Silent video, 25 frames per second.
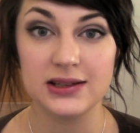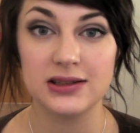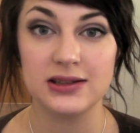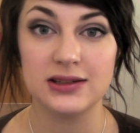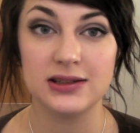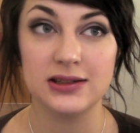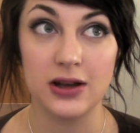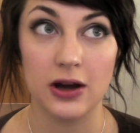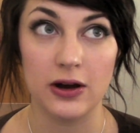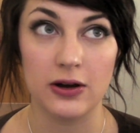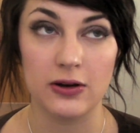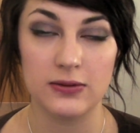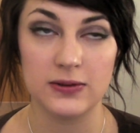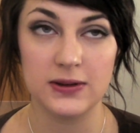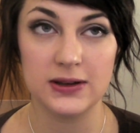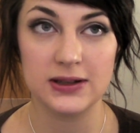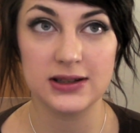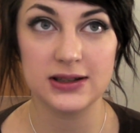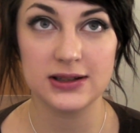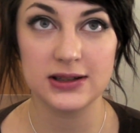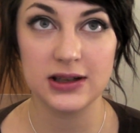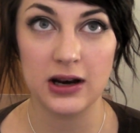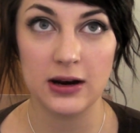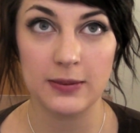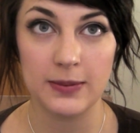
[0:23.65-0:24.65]
So
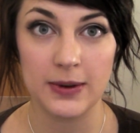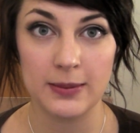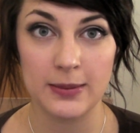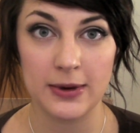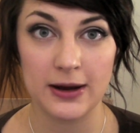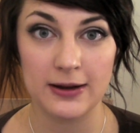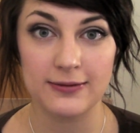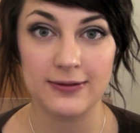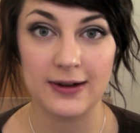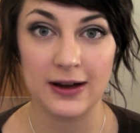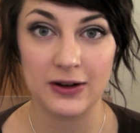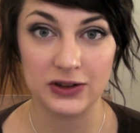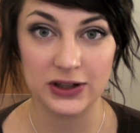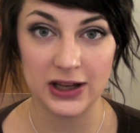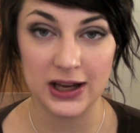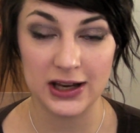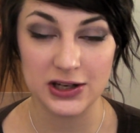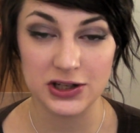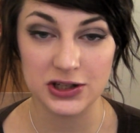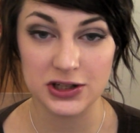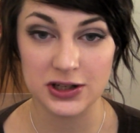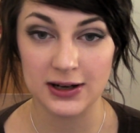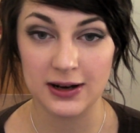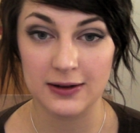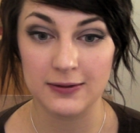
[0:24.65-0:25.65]
this is going to be my
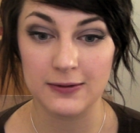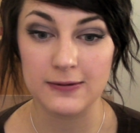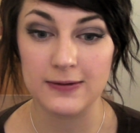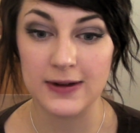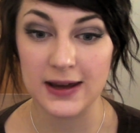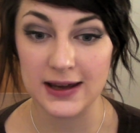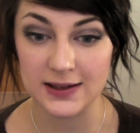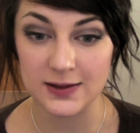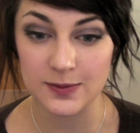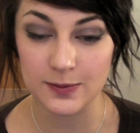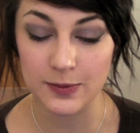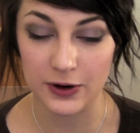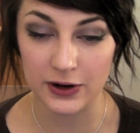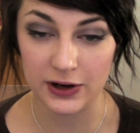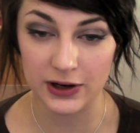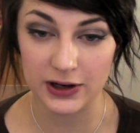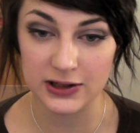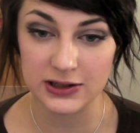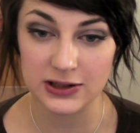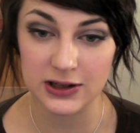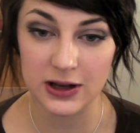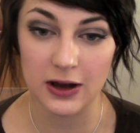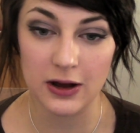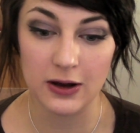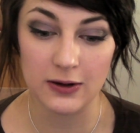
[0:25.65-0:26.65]
foundation and face
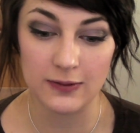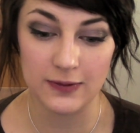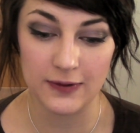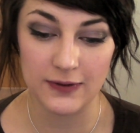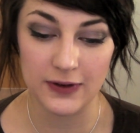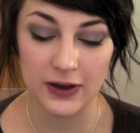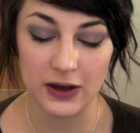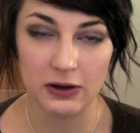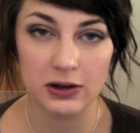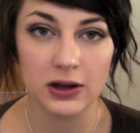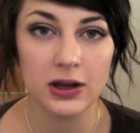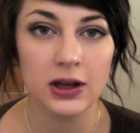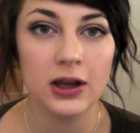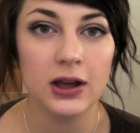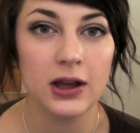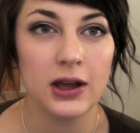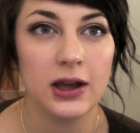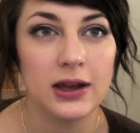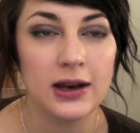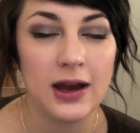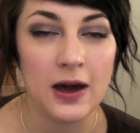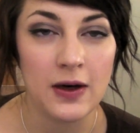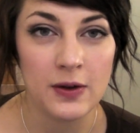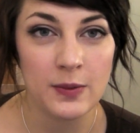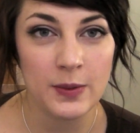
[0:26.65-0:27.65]
product overview.
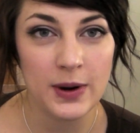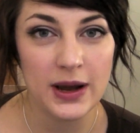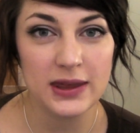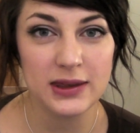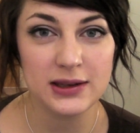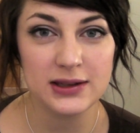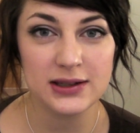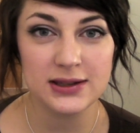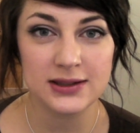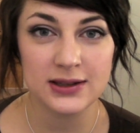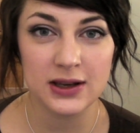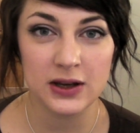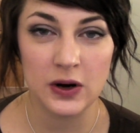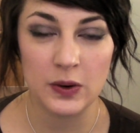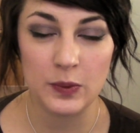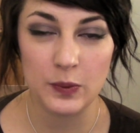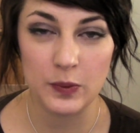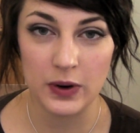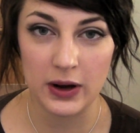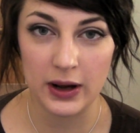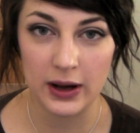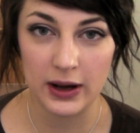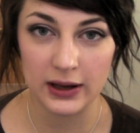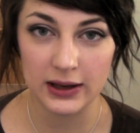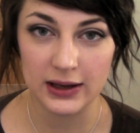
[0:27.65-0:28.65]
Now the way this is going to
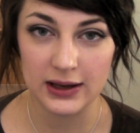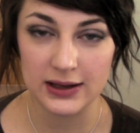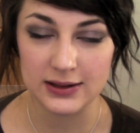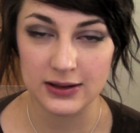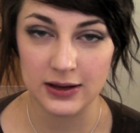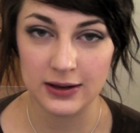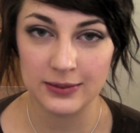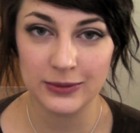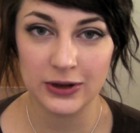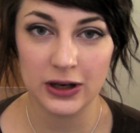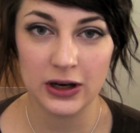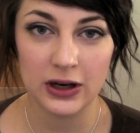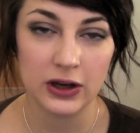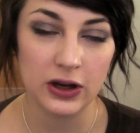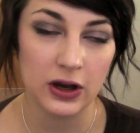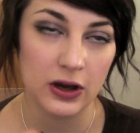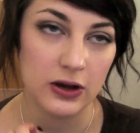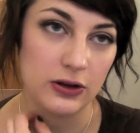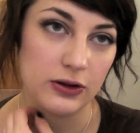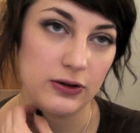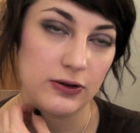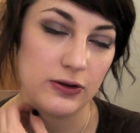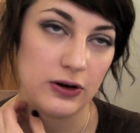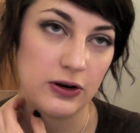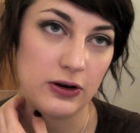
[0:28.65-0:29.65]
work is I'm going to go
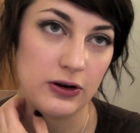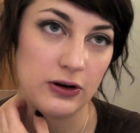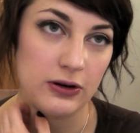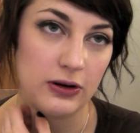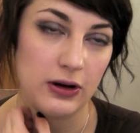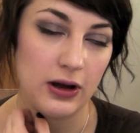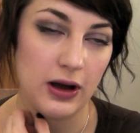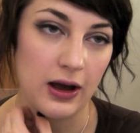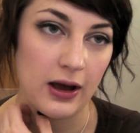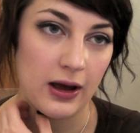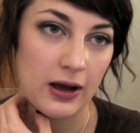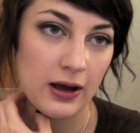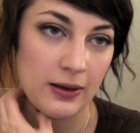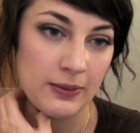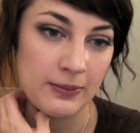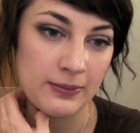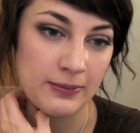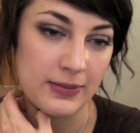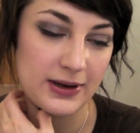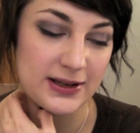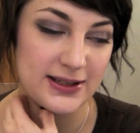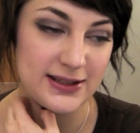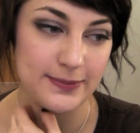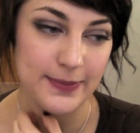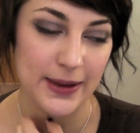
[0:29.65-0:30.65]
through
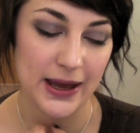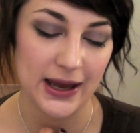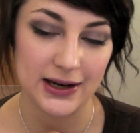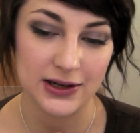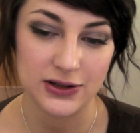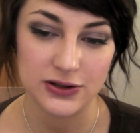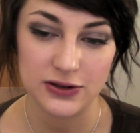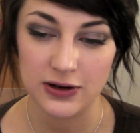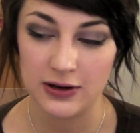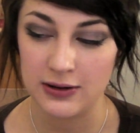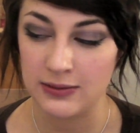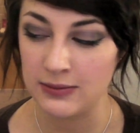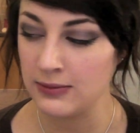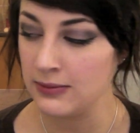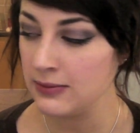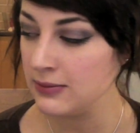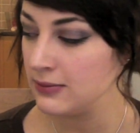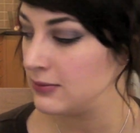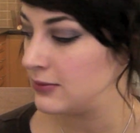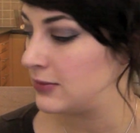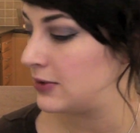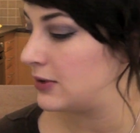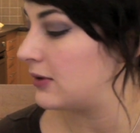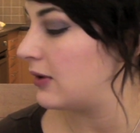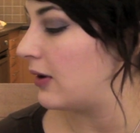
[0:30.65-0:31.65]
my spectrum
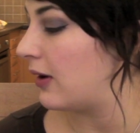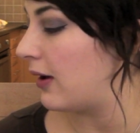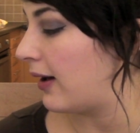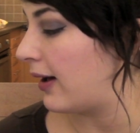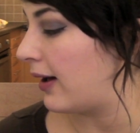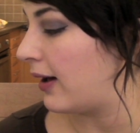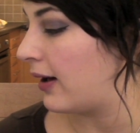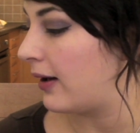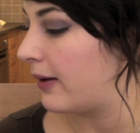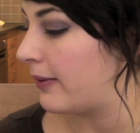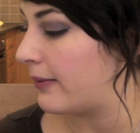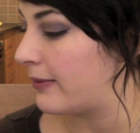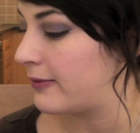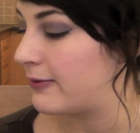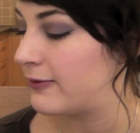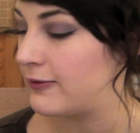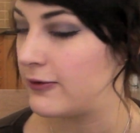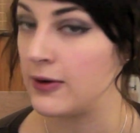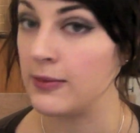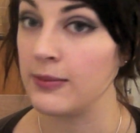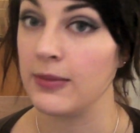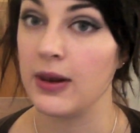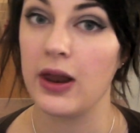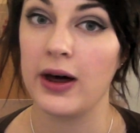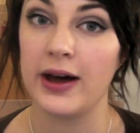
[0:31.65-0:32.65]

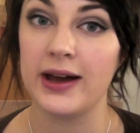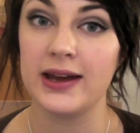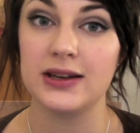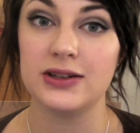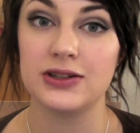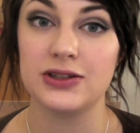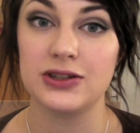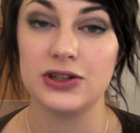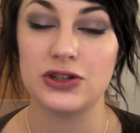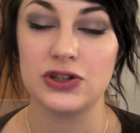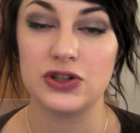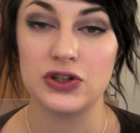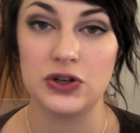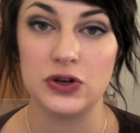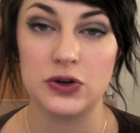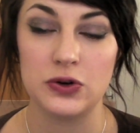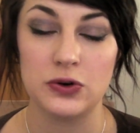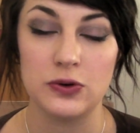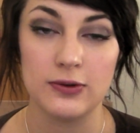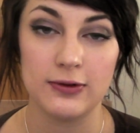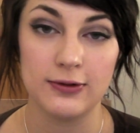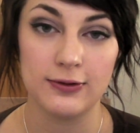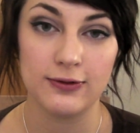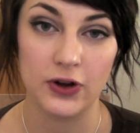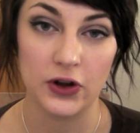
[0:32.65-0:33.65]
from light
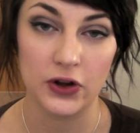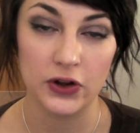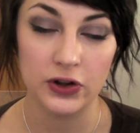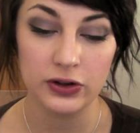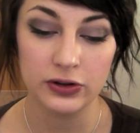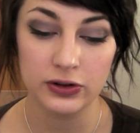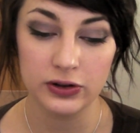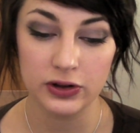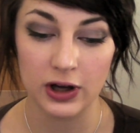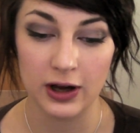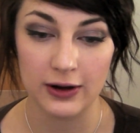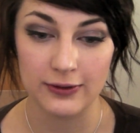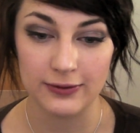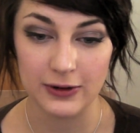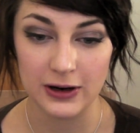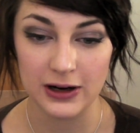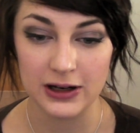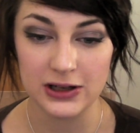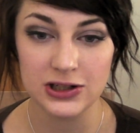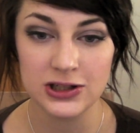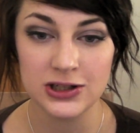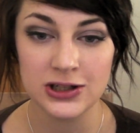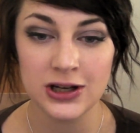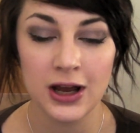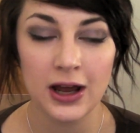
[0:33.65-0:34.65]
to full
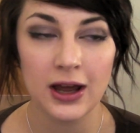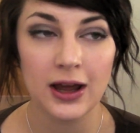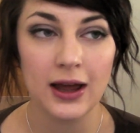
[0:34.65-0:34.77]
coverage.